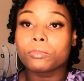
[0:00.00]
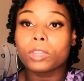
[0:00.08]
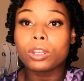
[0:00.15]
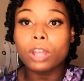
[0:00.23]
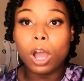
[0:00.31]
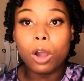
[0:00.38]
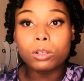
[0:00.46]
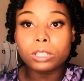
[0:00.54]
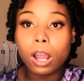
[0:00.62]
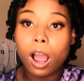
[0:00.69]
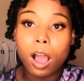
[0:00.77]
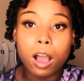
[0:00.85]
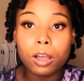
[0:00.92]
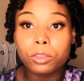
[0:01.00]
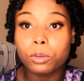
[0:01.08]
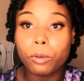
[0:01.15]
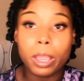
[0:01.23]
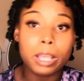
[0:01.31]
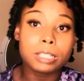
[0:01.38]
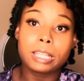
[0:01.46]
those are all the
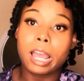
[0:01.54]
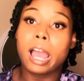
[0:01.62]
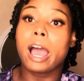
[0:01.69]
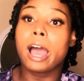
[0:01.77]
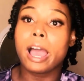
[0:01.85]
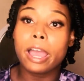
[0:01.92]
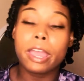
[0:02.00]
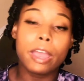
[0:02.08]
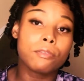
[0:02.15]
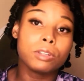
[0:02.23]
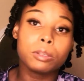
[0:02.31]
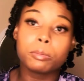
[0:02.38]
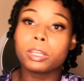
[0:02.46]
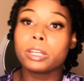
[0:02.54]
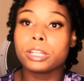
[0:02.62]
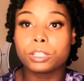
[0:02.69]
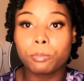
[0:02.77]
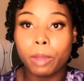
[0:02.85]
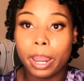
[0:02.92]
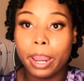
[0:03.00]
ways that I have deep
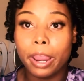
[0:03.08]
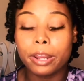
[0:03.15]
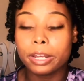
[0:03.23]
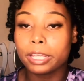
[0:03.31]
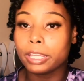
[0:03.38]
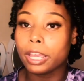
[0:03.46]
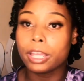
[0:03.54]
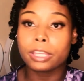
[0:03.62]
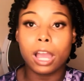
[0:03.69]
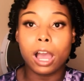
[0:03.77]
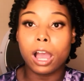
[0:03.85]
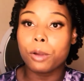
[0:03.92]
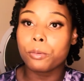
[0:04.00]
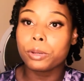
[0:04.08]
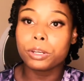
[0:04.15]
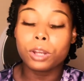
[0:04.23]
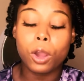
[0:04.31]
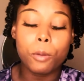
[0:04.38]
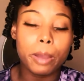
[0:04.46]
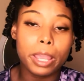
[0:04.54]
conditioned my hair. And again, y'all already
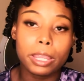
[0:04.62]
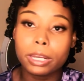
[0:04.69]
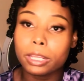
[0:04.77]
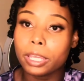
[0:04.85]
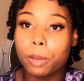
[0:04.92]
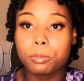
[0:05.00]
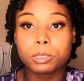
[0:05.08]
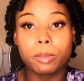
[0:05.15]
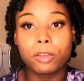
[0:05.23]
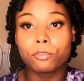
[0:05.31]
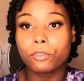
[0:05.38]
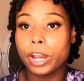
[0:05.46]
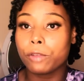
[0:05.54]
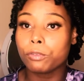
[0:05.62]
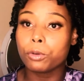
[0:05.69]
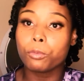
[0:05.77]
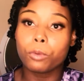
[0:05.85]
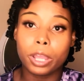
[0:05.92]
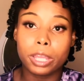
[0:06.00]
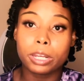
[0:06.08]
know my heating cap is my favorite
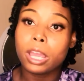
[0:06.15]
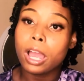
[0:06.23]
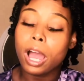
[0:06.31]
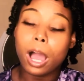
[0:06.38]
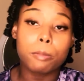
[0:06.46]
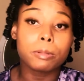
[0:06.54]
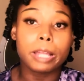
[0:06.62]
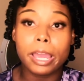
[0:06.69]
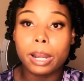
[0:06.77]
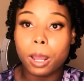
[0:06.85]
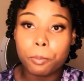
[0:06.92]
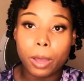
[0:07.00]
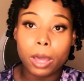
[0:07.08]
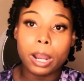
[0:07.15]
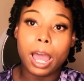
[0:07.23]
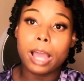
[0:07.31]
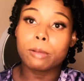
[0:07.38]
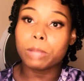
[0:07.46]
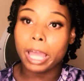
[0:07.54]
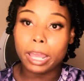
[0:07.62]
one. I'm glad I bought it.
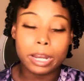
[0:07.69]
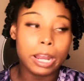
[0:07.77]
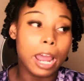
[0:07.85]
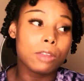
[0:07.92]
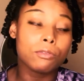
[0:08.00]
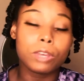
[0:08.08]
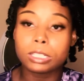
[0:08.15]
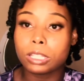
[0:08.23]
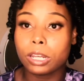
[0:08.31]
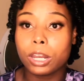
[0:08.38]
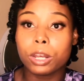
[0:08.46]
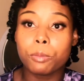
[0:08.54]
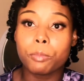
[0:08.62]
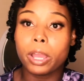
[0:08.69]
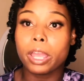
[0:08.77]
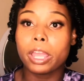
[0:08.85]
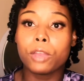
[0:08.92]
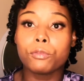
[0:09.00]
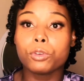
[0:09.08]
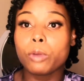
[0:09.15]
I'm glad that I invested in it. But
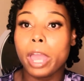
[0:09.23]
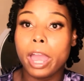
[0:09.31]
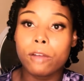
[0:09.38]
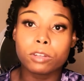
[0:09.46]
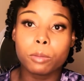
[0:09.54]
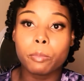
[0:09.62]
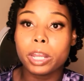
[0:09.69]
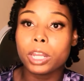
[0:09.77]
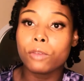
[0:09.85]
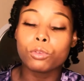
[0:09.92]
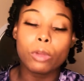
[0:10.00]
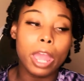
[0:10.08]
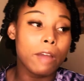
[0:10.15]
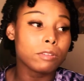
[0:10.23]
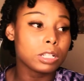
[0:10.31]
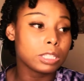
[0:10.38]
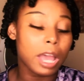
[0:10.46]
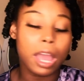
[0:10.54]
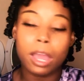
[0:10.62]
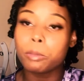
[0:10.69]
if you have the money, if you have the
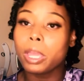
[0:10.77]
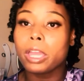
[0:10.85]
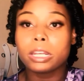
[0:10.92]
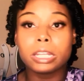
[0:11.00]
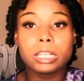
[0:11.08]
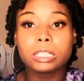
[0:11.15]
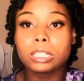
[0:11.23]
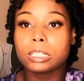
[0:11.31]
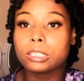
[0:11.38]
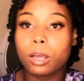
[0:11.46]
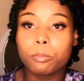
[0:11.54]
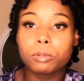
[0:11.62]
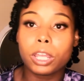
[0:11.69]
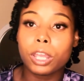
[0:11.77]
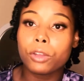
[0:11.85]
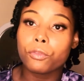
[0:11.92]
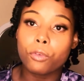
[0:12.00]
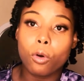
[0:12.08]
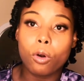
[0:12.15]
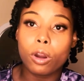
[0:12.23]
time, this is something
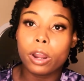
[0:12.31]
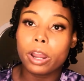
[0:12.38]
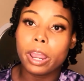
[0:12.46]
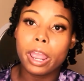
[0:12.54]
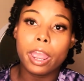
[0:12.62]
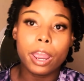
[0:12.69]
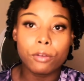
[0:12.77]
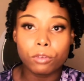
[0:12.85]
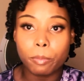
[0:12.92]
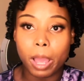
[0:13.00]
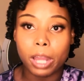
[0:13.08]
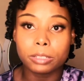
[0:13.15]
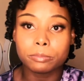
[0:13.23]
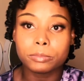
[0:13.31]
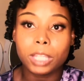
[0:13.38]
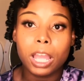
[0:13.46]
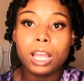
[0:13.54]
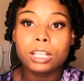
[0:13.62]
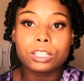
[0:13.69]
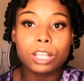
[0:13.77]
for everybody.
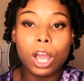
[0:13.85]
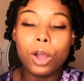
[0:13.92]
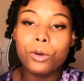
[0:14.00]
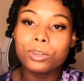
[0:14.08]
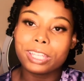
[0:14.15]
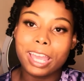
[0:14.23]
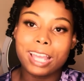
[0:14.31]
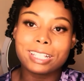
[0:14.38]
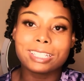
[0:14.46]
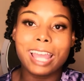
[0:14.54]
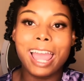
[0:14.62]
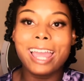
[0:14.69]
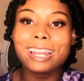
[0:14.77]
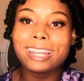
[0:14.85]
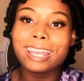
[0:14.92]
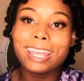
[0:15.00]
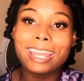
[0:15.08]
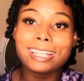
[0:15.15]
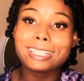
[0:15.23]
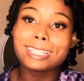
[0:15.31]
So yes, that
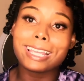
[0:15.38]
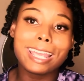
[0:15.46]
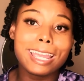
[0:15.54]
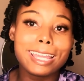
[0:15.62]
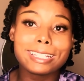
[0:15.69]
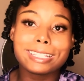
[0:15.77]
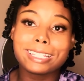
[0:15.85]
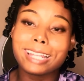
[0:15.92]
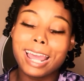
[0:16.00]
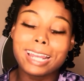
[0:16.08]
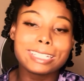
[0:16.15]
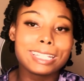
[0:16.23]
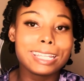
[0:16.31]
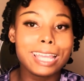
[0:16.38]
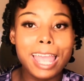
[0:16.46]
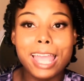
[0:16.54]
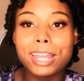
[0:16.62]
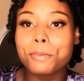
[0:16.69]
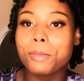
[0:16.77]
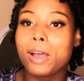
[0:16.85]
is it. That is the
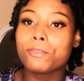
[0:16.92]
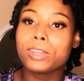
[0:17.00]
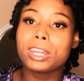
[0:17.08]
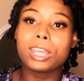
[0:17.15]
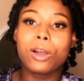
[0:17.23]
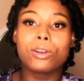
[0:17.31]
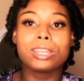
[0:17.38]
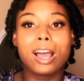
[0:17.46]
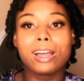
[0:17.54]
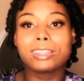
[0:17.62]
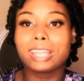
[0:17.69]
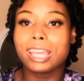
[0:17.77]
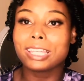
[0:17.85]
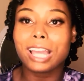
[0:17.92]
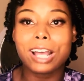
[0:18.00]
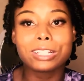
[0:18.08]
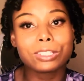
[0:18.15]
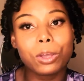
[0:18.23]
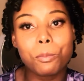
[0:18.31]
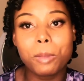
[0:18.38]
end of my video, y'all. Thank y'all
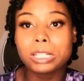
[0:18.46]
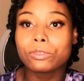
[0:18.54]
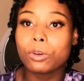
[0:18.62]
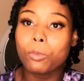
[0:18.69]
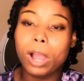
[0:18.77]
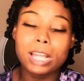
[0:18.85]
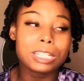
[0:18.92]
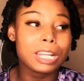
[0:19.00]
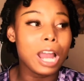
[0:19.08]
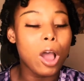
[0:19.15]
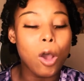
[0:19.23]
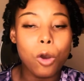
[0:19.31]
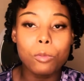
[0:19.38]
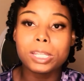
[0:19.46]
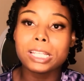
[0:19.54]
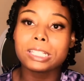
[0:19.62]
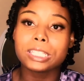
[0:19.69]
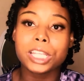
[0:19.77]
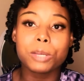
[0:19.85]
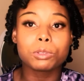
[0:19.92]
so much for watching. I hope
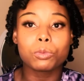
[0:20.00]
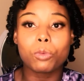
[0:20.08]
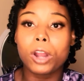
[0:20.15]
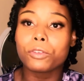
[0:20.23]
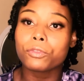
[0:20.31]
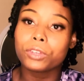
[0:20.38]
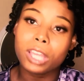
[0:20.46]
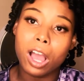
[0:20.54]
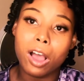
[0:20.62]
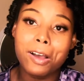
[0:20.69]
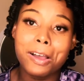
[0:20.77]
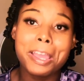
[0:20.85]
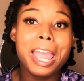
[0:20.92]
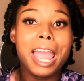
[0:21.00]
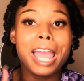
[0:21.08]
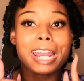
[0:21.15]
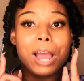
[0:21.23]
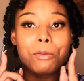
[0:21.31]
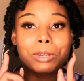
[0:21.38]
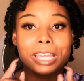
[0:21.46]
these tips work for y'all,
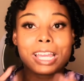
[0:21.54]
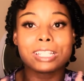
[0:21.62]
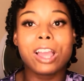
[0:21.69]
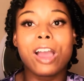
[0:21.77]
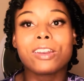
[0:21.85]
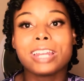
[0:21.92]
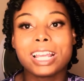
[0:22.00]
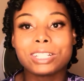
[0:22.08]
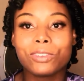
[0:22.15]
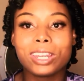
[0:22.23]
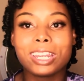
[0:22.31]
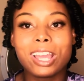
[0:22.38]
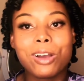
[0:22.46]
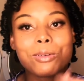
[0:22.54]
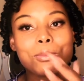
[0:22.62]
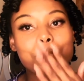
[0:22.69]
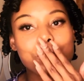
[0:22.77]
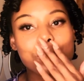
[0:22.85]
and I will catch y'all in the next video.